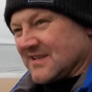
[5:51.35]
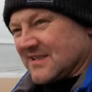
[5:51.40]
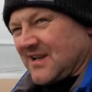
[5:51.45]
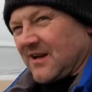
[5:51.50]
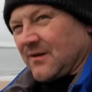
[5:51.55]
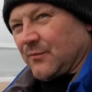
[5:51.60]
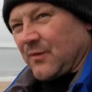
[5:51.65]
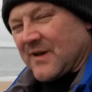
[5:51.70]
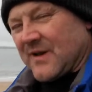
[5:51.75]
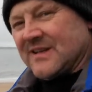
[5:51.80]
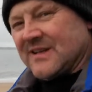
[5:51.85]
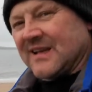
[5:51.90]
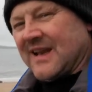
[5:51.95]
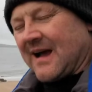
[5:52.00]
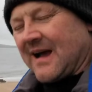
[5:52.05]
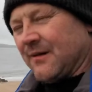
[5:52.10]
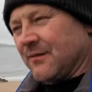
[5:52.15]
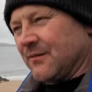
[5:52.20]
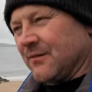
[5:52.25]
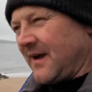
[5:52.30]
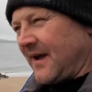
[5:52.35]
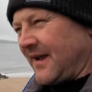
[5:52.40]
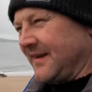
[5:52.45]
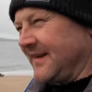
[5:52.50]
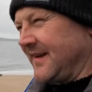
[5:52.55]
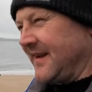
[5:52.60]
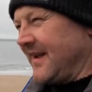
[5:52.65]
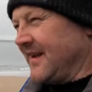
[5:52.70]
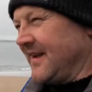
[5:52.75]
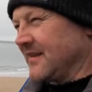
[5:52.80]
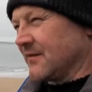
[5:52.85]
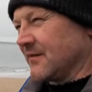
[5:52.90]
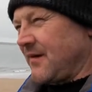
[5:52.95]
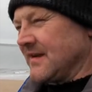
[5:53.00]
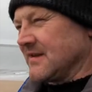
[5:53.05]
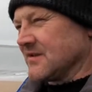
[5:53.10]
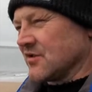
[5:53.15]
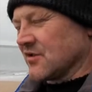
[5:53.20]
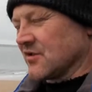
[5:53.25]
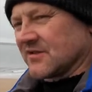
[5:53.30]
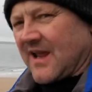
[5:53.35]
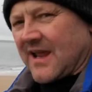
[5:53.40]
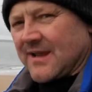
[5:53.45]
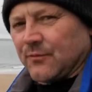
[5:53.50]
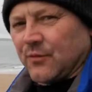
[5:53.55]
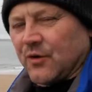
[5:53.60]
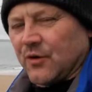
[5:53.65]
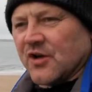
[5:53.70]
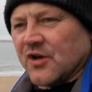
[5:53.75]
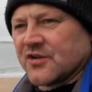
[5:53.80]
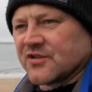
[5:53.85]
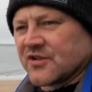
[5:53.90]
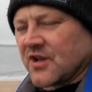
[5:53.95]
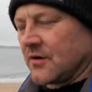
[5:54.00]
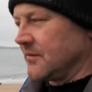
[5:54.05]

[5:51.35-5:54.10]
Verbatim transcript: It's gone windy now, and uh, the rain's just getting worse.